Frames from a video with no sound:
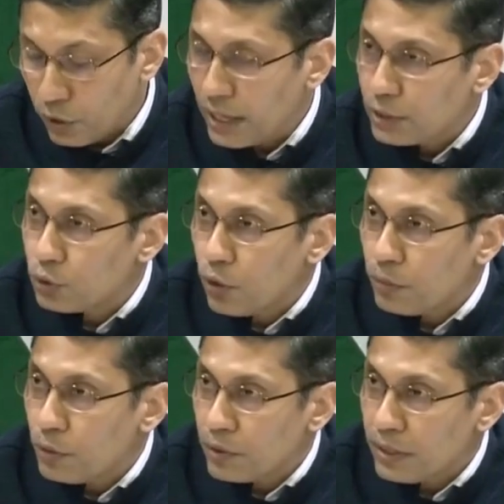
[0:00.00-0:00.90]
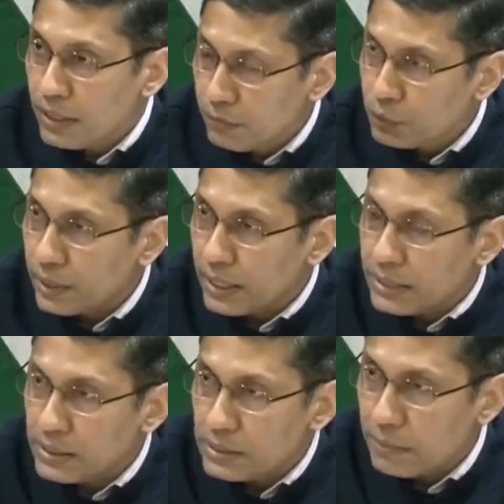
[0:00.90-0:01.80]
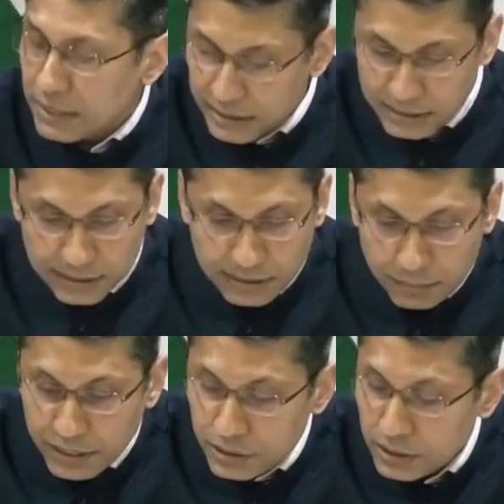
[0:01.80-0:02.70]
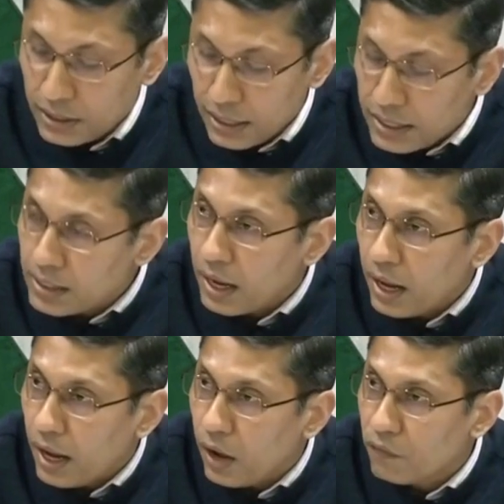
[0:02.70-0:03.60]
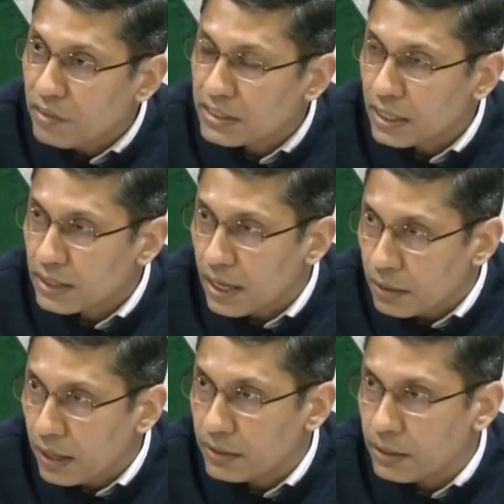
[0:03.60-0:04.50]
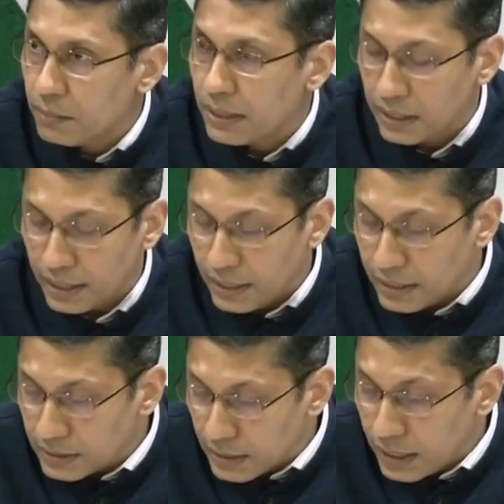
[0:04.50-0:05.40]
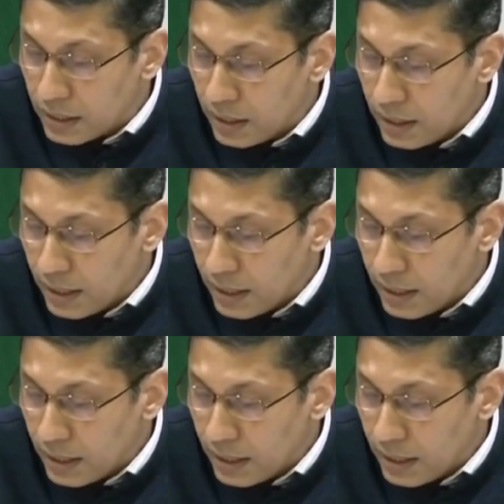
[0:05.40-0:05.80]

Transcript: I would not like to comment on individual cases, but yes, discrimination in how visas are granted by the Canadian side